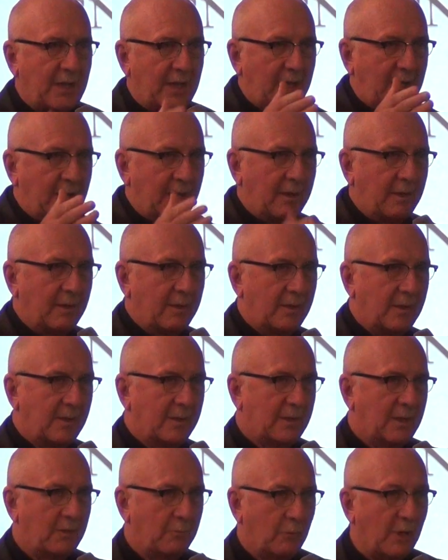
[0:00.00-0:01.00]

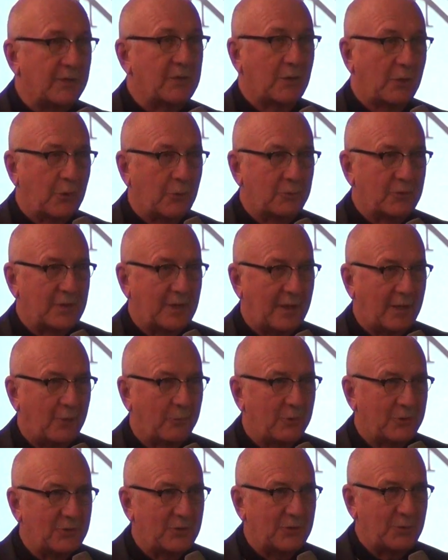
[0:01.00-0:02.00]
a
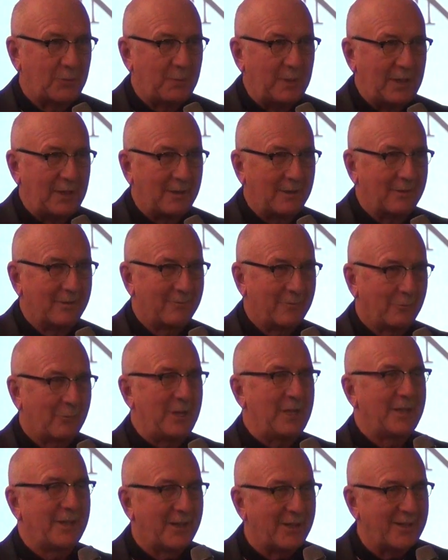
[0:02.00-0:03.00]
hotel which is being
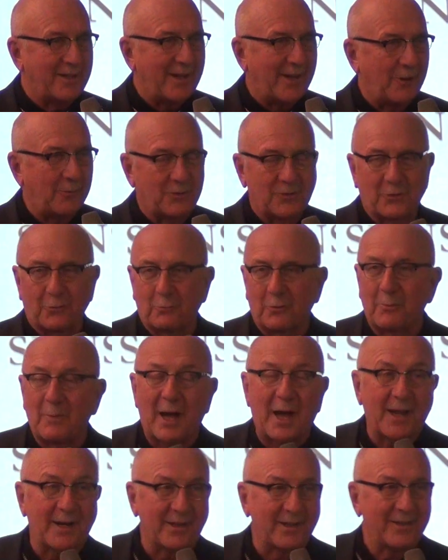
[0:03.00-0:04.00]
redone now as the
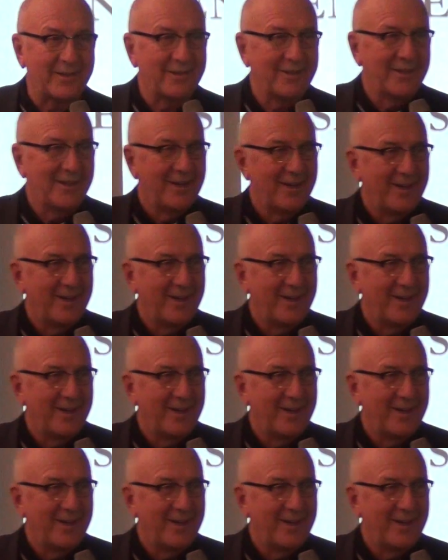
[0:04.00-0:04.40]
Ramada,